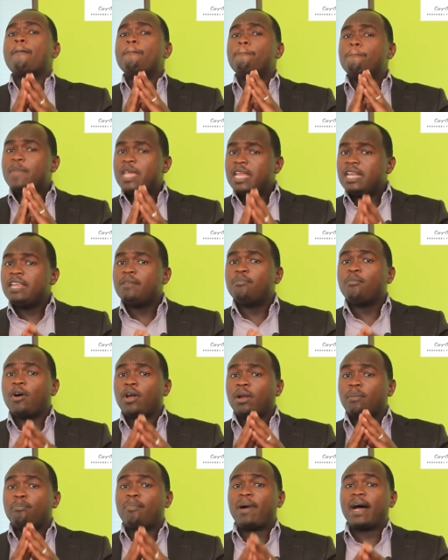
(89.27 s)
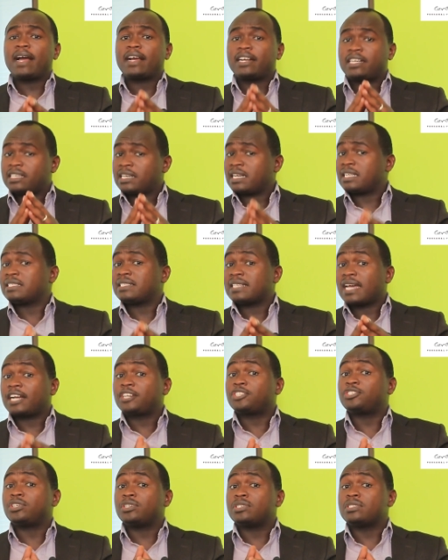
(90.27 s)
minimal bank
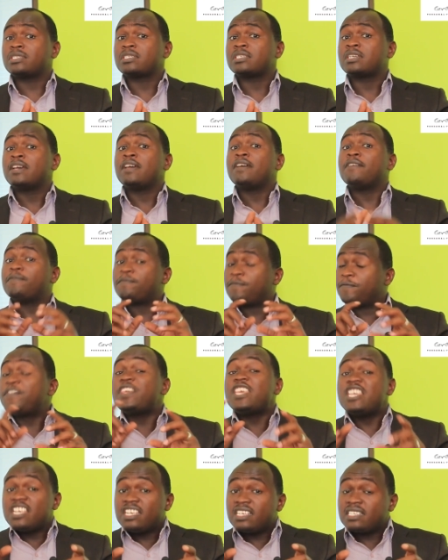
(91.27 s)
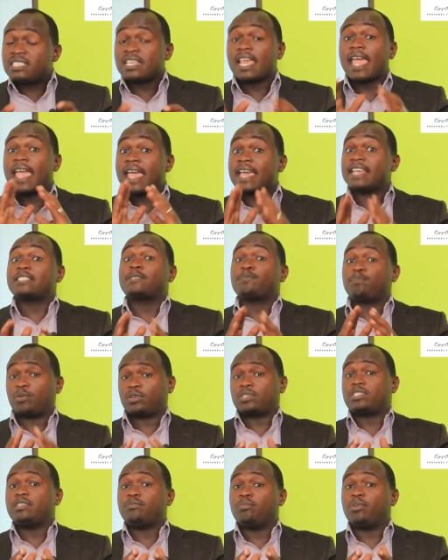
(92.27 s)
transactions fees as
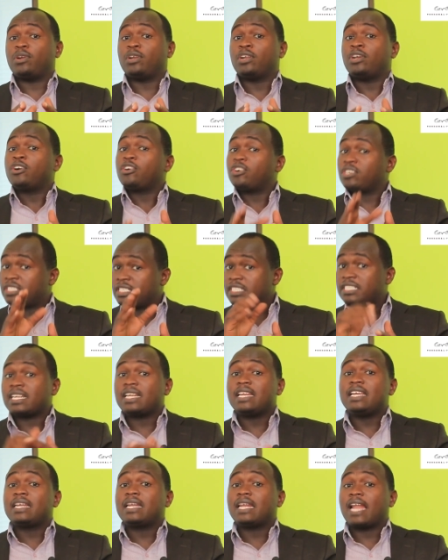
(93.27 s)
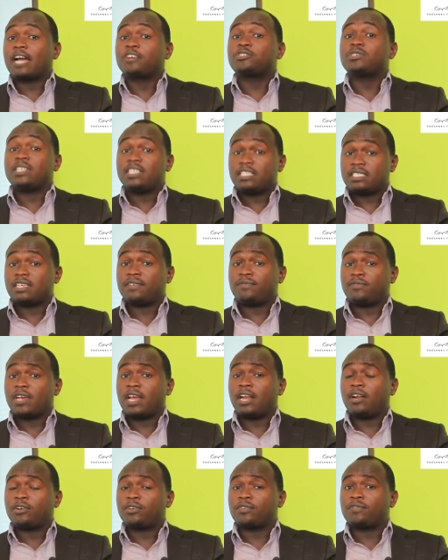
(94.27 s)
possible, because it'll actually save you
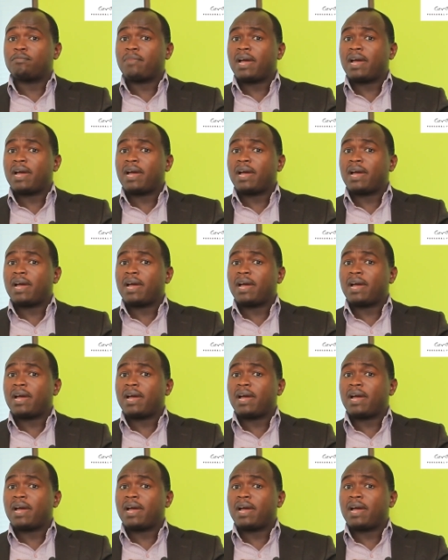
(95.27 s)
a lot of